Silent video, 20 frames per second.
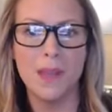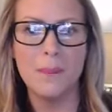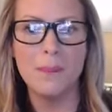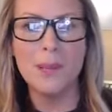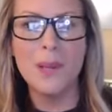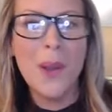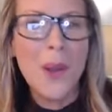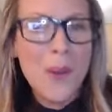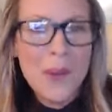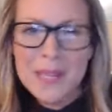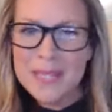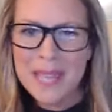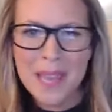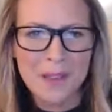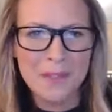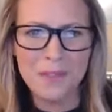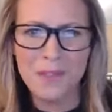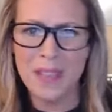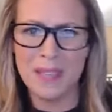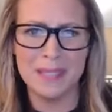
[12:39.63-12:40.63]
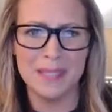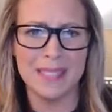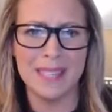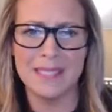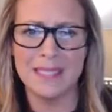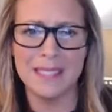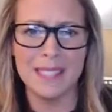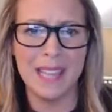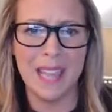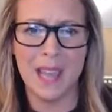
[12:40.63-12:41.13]
but always have faith
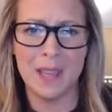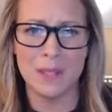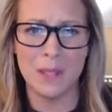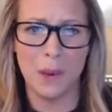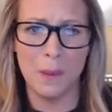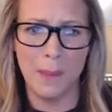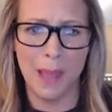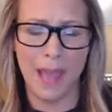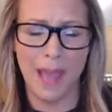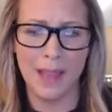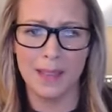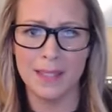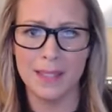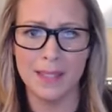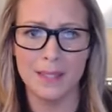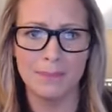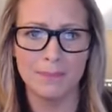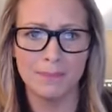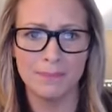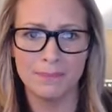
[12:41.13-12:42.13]
Scentsy has our backs.